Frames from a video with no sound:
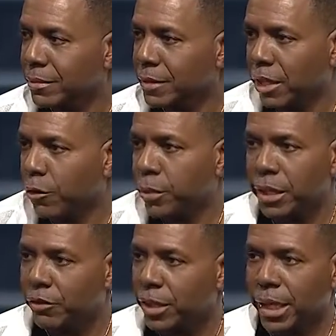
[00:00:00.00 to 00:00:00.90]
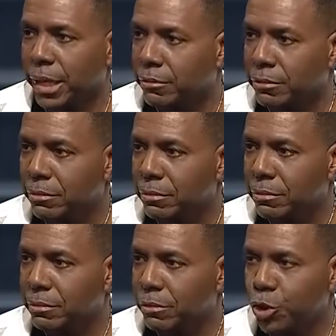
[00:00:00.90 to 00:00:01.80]
Every believer can.
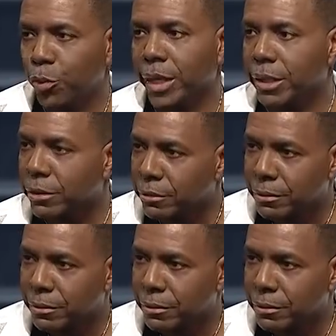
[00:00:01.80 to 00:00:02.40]
Do it.